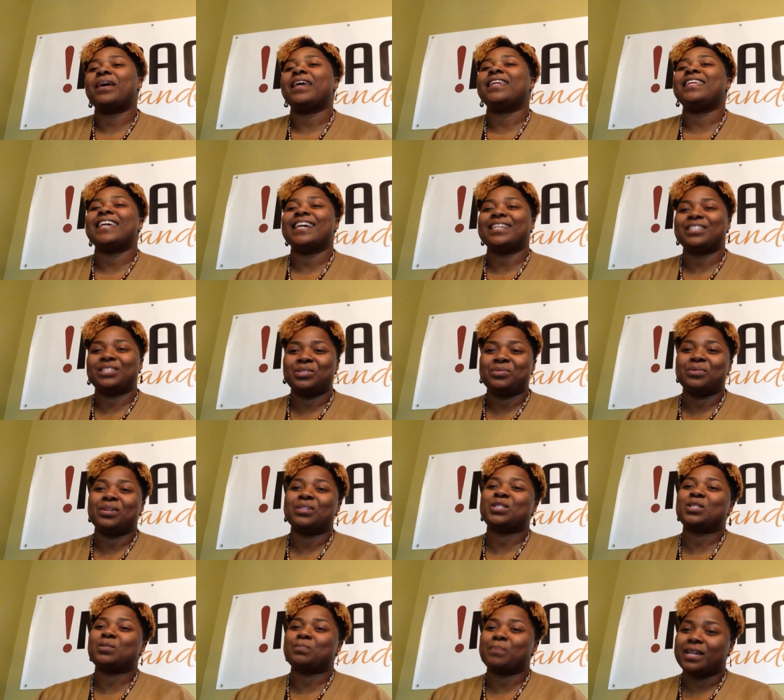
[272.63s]
And yes, you are
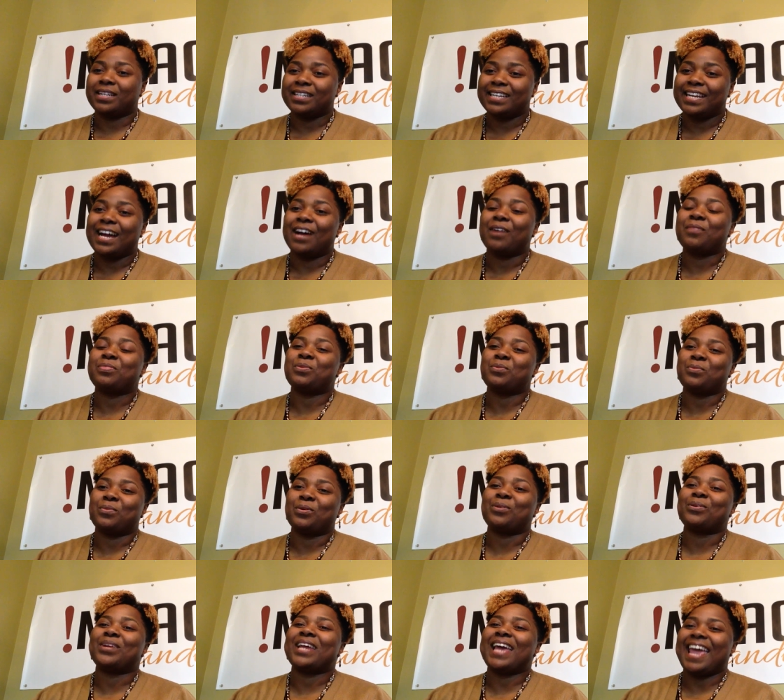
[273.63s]
spelling out the
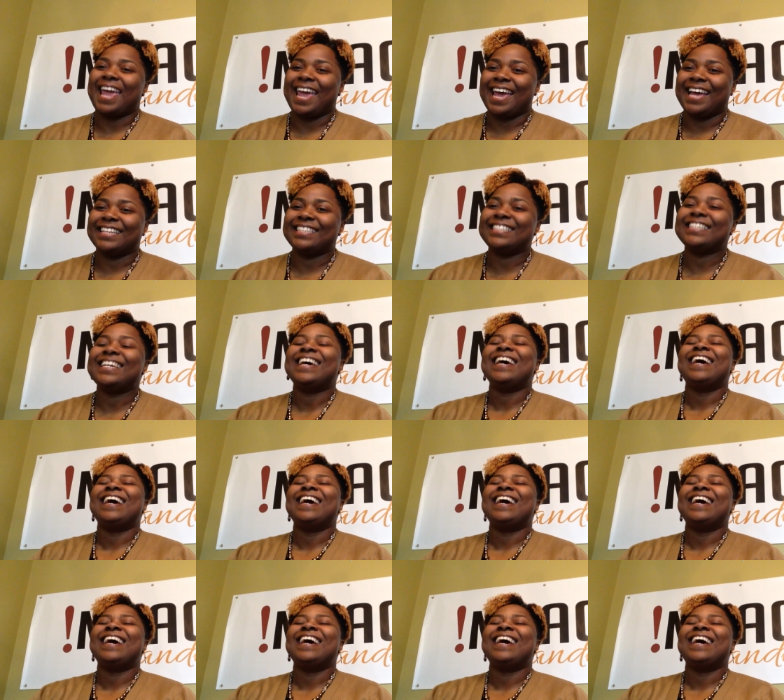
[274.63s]
word and,